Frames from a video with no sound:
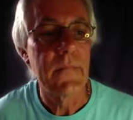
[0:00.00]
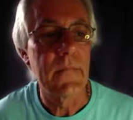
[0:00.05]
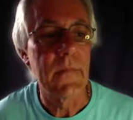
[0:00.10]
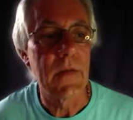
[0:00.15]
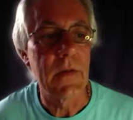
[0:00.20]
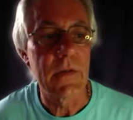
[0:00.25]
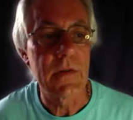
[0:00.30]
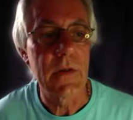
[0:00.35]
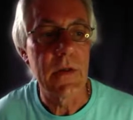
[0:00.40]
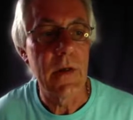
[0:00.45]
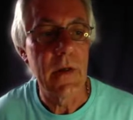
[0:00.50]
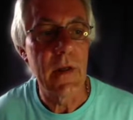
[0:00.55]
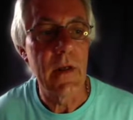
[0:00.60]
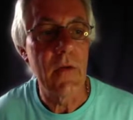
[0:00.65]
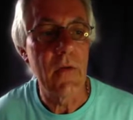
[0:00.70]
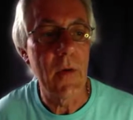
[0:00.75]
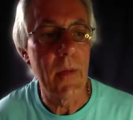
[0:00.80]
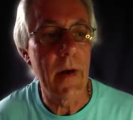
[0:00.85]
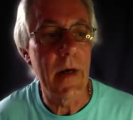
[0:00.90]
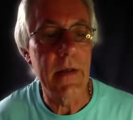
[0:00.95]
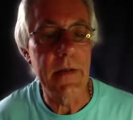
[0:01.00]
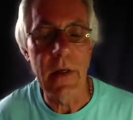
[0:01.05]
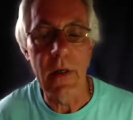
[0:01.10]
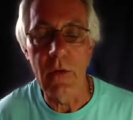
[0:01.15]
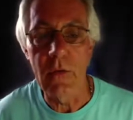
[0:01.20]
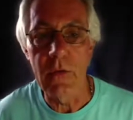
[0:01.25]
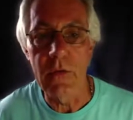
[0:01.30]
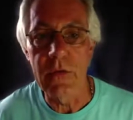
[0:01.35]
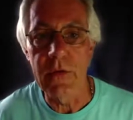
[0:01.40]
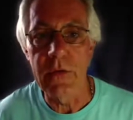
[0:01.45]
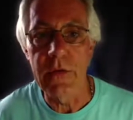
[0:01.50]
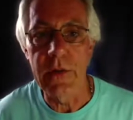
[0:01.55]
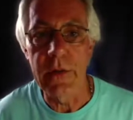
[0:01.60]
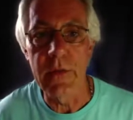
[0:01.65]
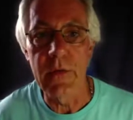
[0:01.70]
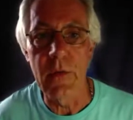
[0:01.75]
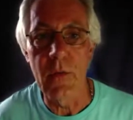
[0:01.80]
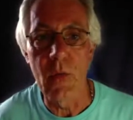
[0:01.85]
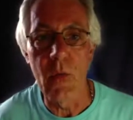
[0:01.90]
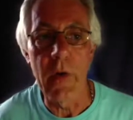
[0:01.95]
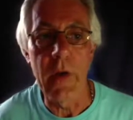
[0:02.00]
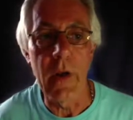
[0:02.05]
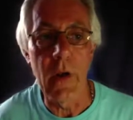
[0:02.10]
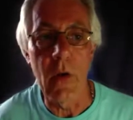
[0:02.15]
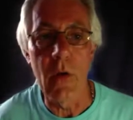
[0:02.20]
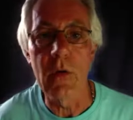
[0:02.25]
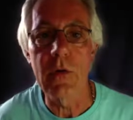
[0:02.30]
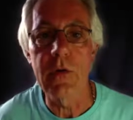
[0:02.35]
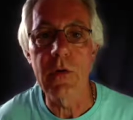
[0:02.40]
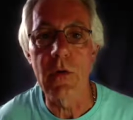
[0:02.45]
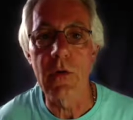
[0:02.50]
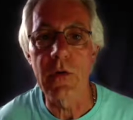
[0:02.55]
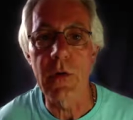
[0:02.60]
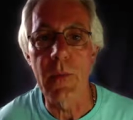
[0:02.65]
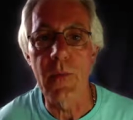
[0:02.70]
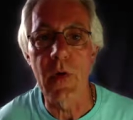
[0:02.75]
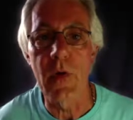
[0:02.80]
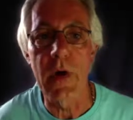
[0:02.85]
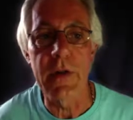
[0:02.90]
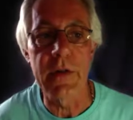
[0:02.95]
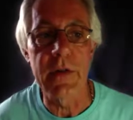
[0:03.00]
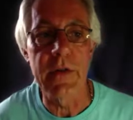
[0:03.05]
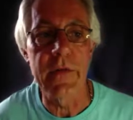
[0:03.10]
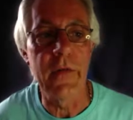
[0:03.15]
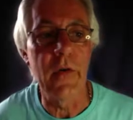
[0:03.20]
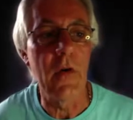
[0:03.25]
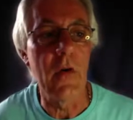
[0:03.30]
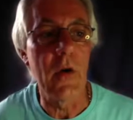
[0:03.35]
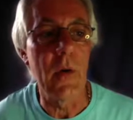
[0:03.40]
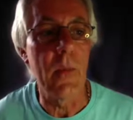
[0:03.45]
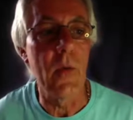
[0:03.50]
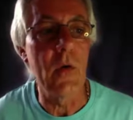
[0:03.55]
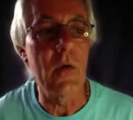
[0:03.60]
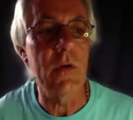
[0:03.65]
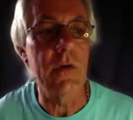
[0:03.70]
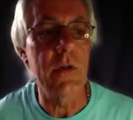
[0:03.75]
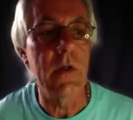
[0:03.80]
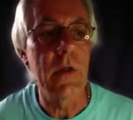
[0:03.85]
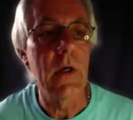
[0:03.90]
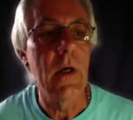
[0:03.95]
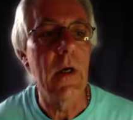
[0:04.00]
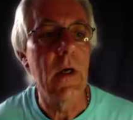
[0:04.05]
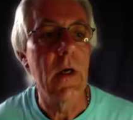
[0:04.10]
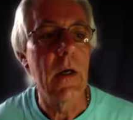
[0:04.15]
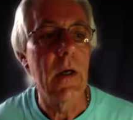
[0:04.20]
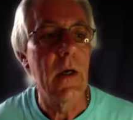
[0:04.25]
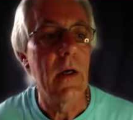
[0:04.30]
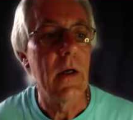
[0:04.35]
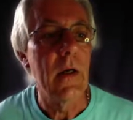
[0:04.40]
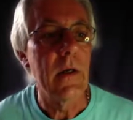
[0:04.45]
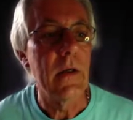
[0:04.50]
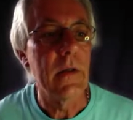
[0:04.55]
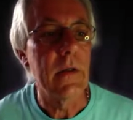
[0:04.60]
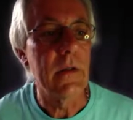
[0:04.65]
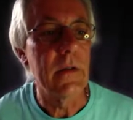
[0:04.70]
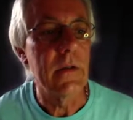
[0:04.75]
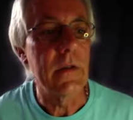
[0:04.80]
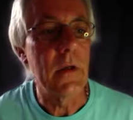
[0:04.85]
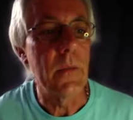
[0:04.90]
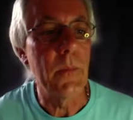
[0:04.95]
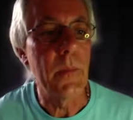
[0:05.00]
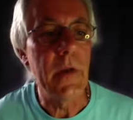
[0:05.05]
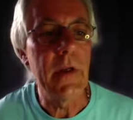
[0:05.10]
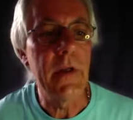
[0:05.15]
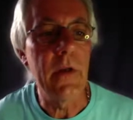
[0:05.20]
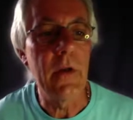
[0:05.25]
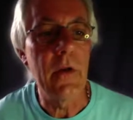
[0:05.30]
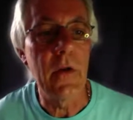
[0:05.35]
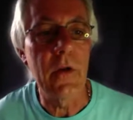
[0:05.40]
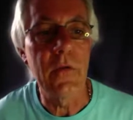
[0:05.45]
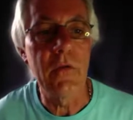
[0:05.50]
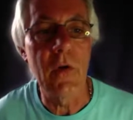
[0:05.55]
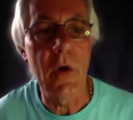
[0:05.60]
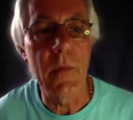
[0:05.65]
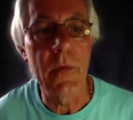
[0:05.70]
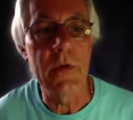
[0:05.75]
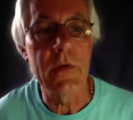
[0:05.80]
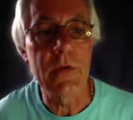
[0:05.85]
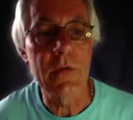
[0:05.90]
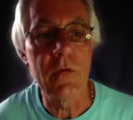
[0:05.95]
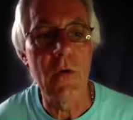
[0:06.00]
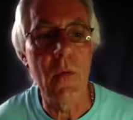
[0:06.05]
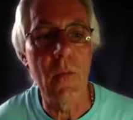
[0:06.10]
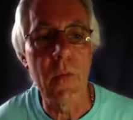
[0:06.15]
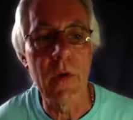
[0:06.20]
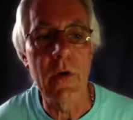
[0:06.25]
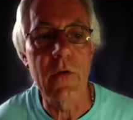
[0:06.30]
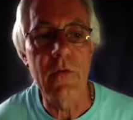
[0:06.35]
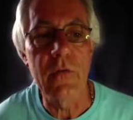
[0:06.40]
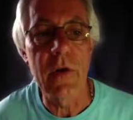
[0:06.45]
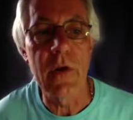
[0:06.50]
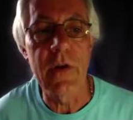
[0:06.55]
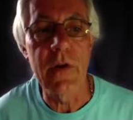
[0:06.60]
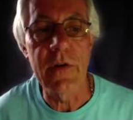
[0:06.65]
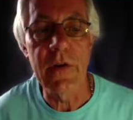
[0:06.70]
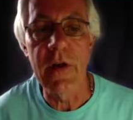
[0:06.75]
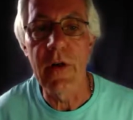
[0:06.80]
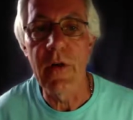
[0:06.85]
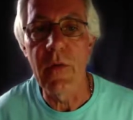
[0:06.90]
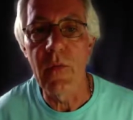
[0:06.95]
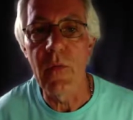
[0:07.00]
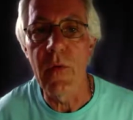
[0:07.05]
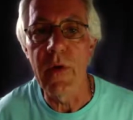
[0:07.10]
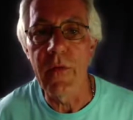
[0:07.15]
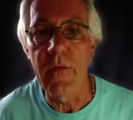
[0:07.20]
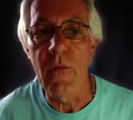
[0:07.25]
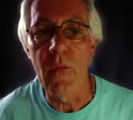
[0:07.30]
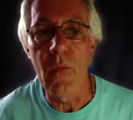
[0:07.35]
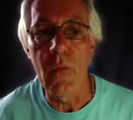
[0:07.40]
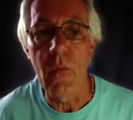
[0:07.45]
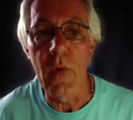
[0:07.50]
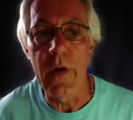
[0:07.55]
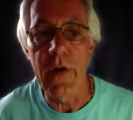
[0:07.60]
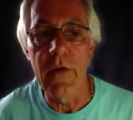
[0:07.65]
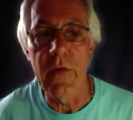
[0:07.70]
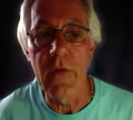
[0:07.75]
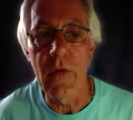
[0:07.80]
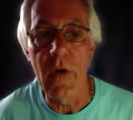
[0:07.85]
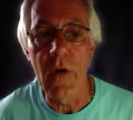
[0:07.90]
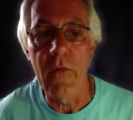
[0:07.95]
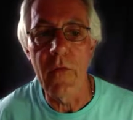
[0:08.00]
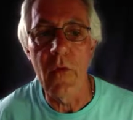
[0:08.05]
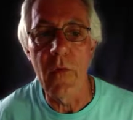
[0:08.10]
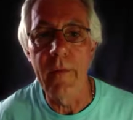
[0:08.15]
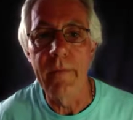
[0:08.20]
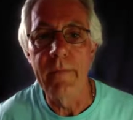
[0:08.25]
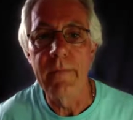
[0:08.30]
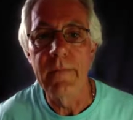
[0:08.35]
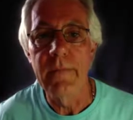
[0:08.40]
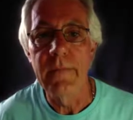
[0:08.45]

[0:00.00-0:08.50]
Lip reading: That's Hilary Mantel, who seems to be winning all sorts of prizes for her books, has completed her Thomas Cromwell trilogy with which novel?